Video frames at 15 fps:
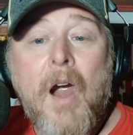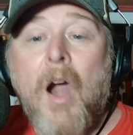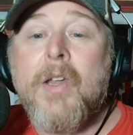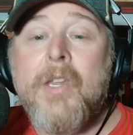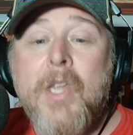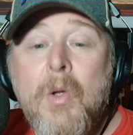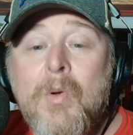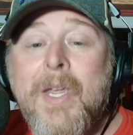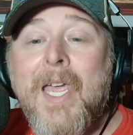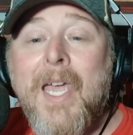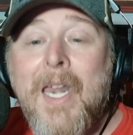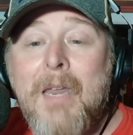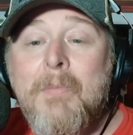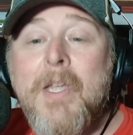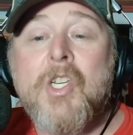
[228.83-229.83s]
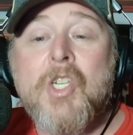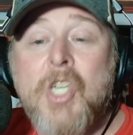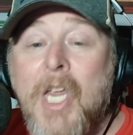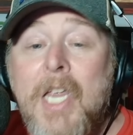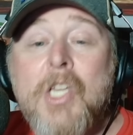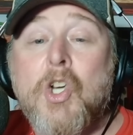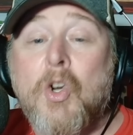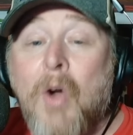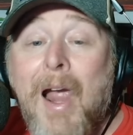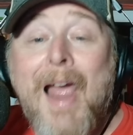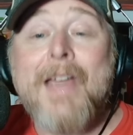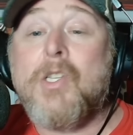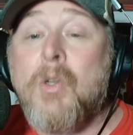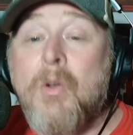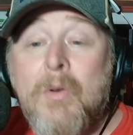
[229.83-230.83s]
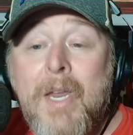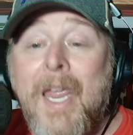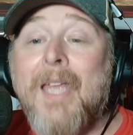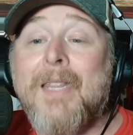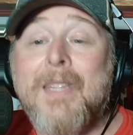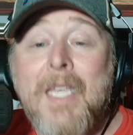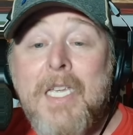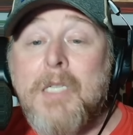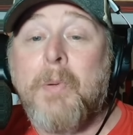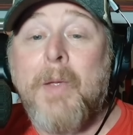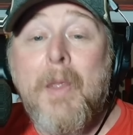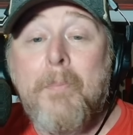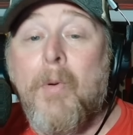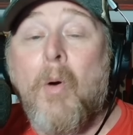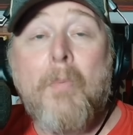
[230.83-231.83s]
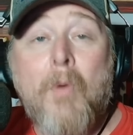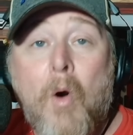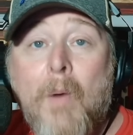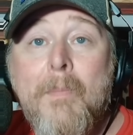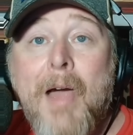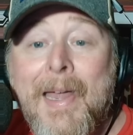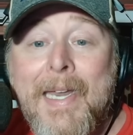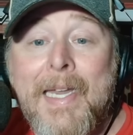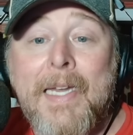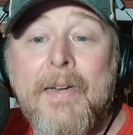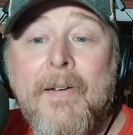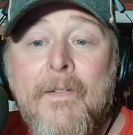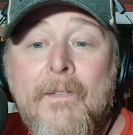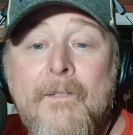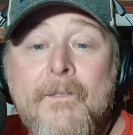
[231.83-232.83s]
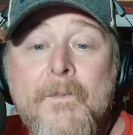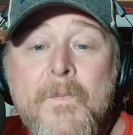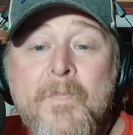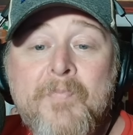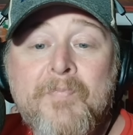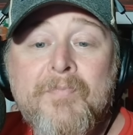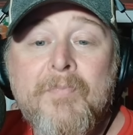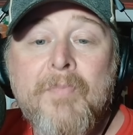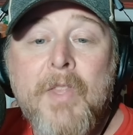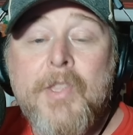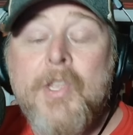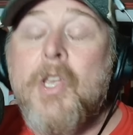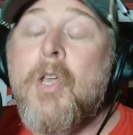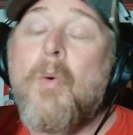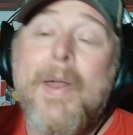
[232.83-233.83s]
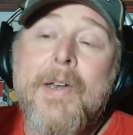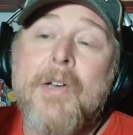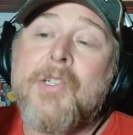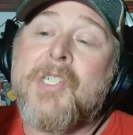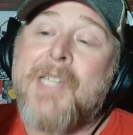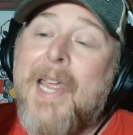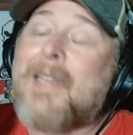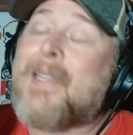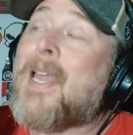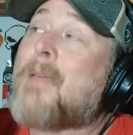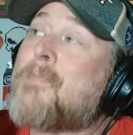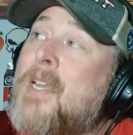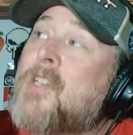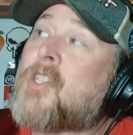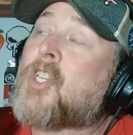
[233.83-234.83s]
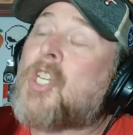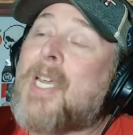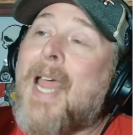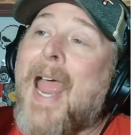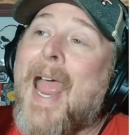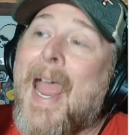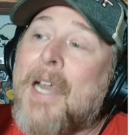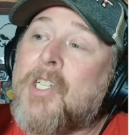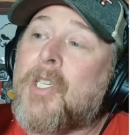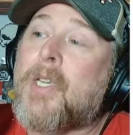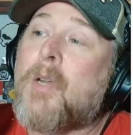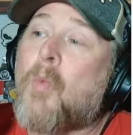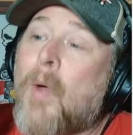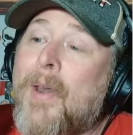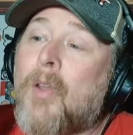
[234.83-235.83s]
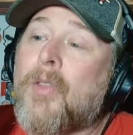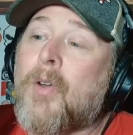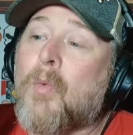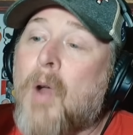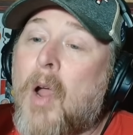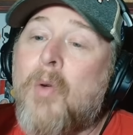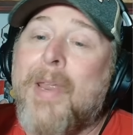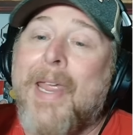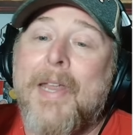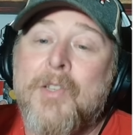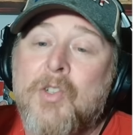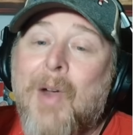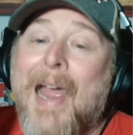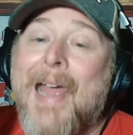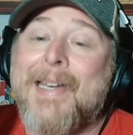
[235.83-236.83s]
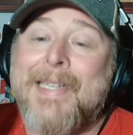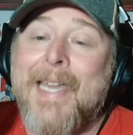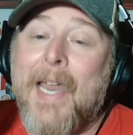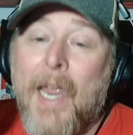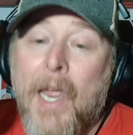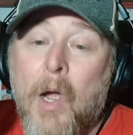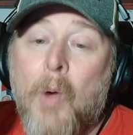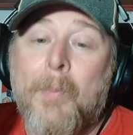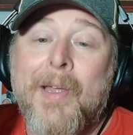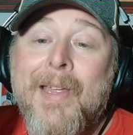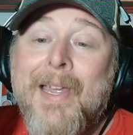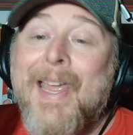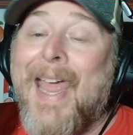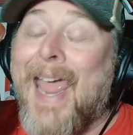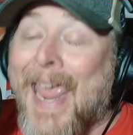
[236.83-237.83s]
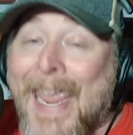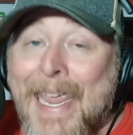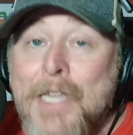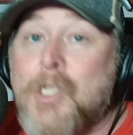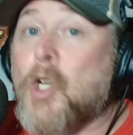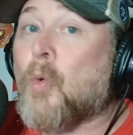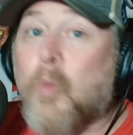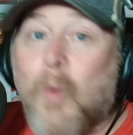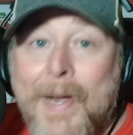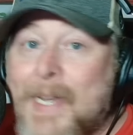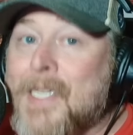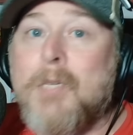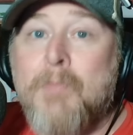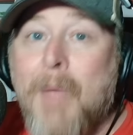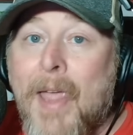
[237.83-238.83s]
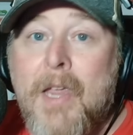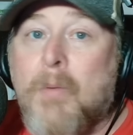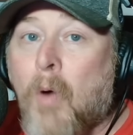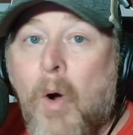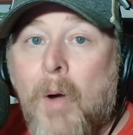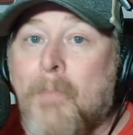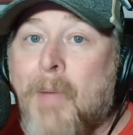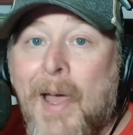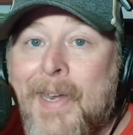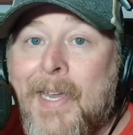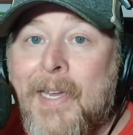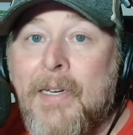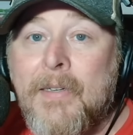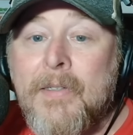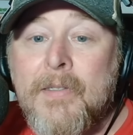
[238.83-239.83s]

Are you kidding me? She tried to get these people more money. Do you understand that means she actually went on the road and tried to help Angel Reese make more money?